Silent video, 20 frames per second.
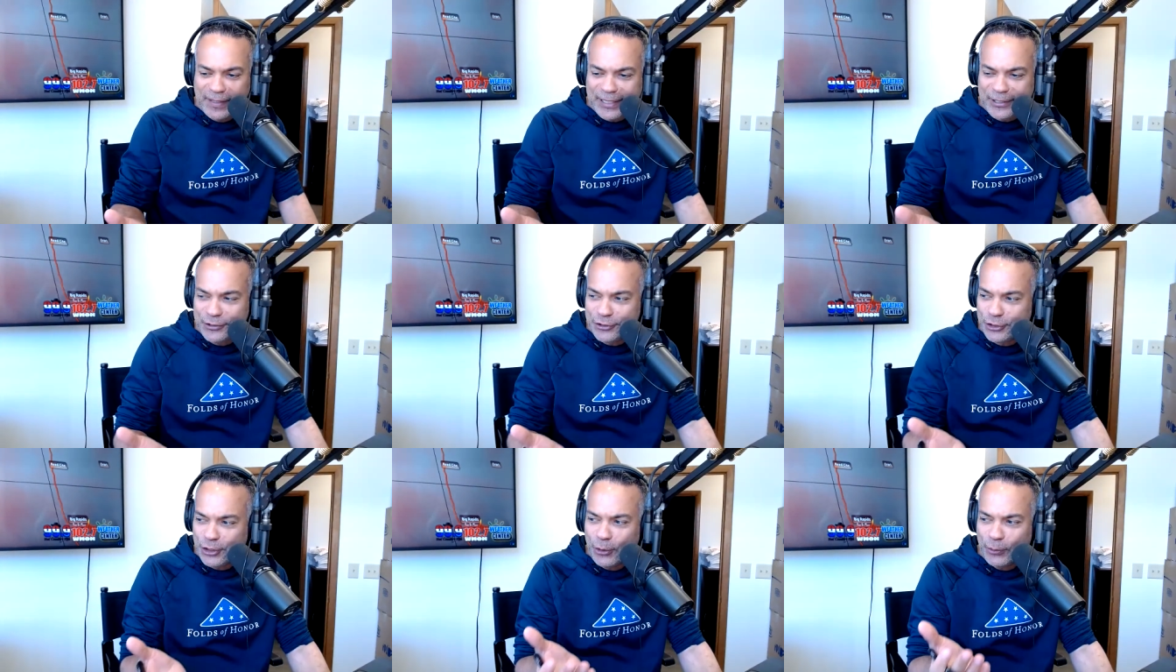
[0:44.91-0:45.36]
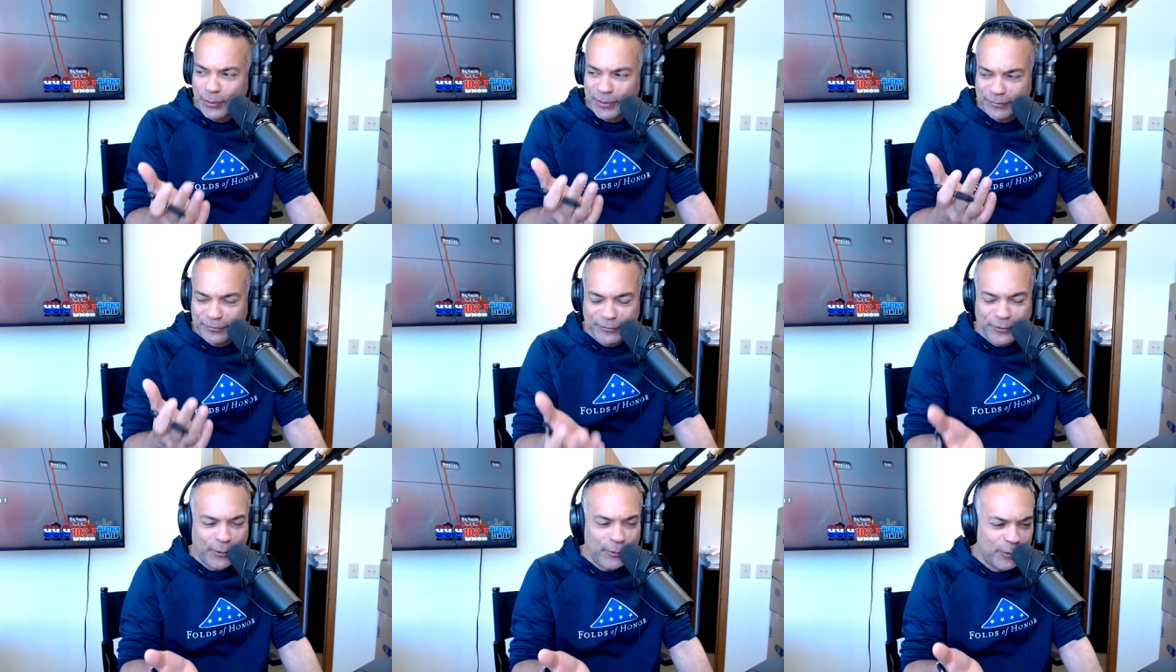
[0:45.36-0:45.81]
He showed
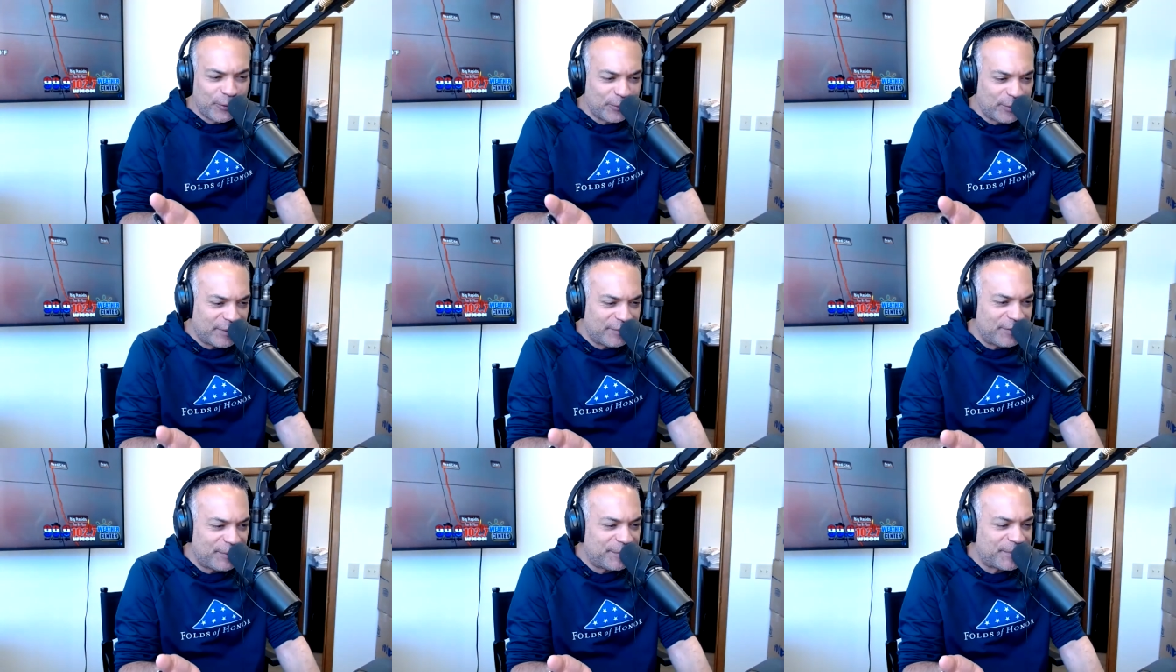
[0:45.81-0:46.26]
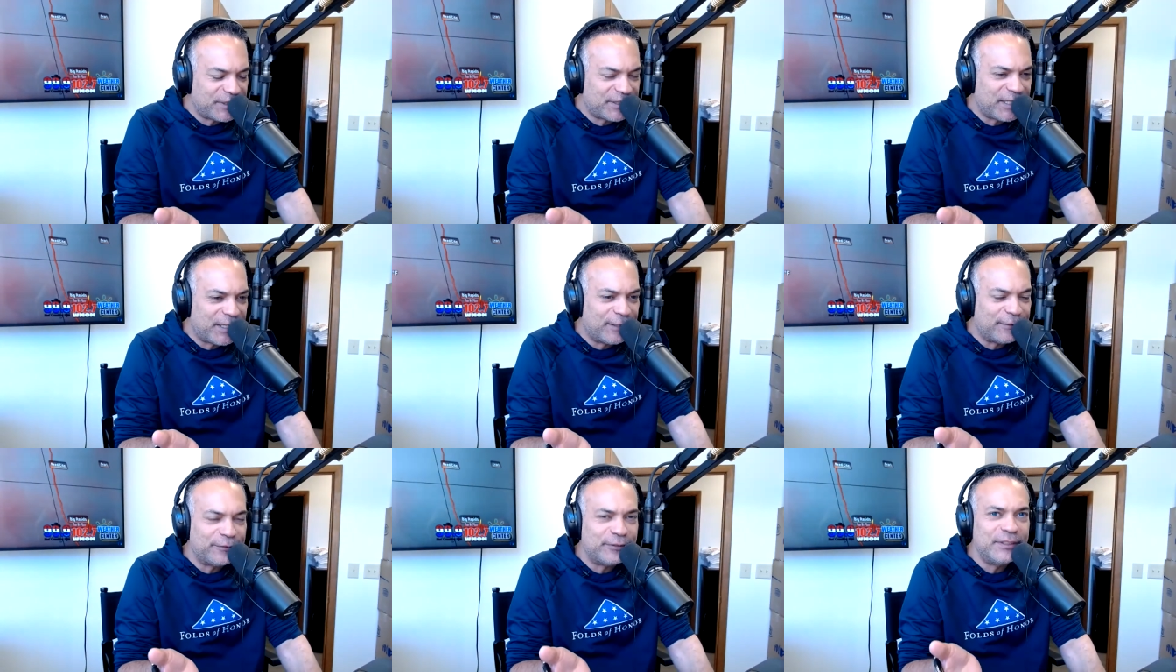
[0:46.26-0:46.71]
a photo of
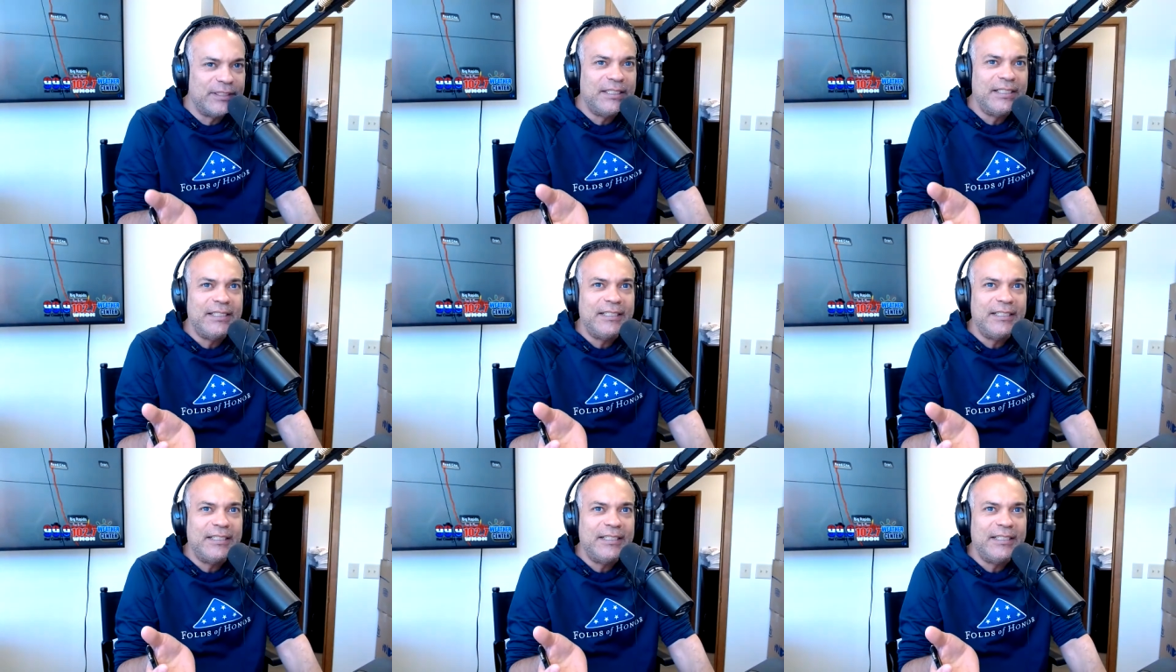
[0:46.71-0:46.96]
himself